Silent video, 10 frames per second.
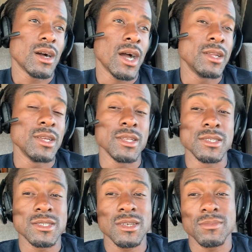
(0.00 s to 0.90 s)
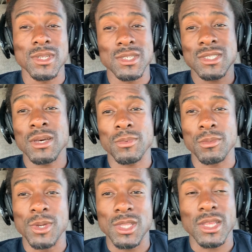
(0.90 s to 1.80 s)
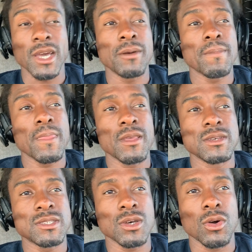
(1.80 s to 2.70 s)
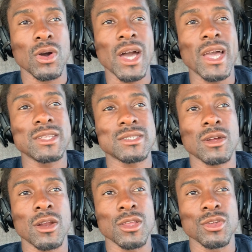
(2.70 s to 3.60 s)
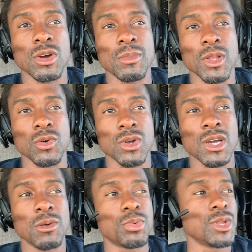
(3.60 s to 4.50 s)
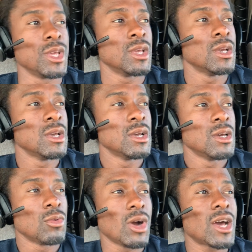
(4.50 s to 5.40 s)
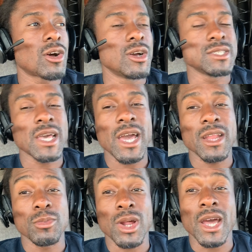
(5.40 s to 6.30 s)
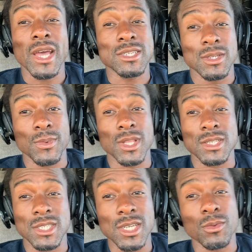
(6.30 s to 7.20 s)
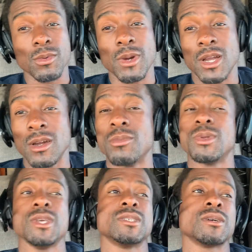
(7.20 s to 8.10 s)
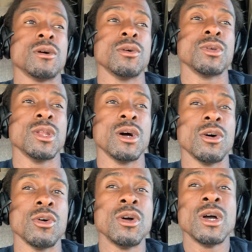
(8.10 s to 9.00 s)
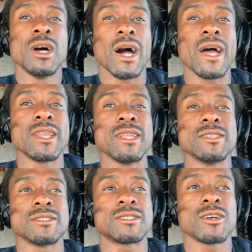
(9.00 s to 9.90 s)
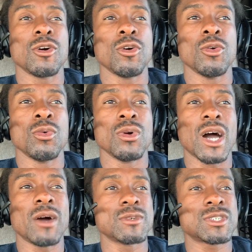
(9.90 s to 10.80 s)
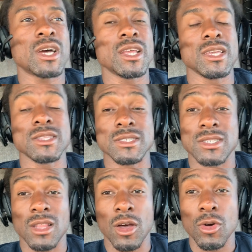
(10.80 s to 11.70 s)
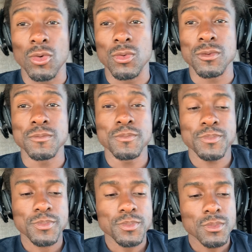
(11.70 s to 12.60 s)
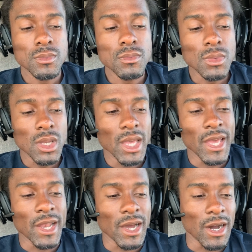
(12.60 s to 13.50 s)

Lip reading: I needed something to supplement that. So I had started, my little company. Well, I'd always had it, but I'd actually went legit with my company. So, I needed to show, I was trying to get this loan, and